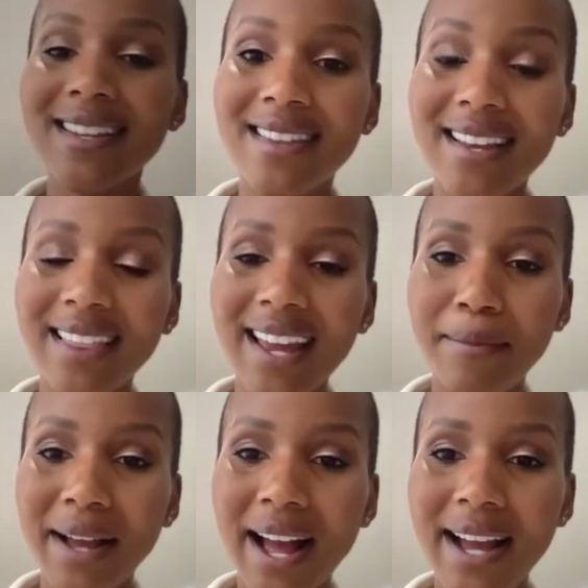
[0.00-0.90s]
to think that
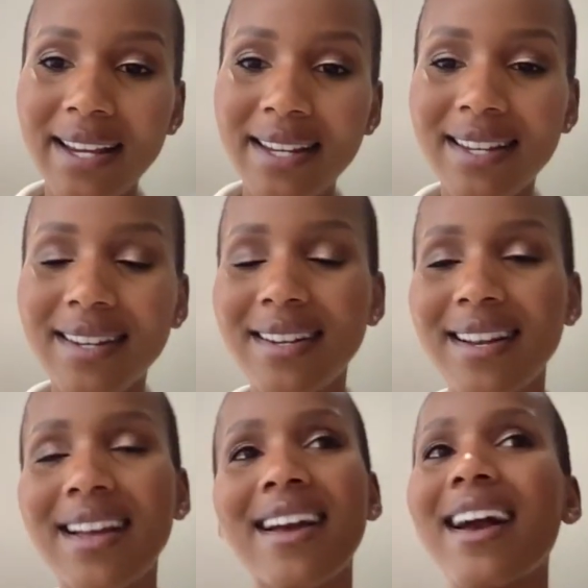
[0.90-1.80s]
I'm kind.
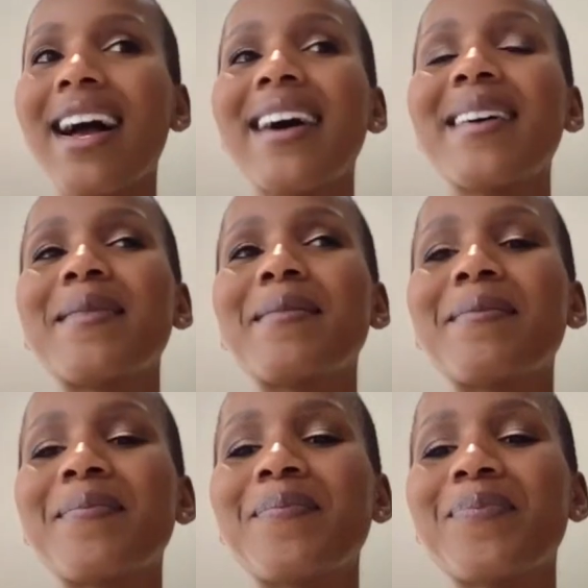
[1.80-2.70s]

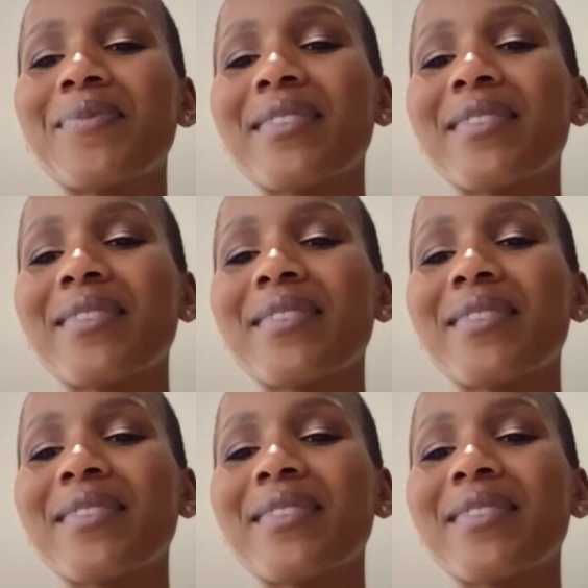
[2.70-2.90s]
I'm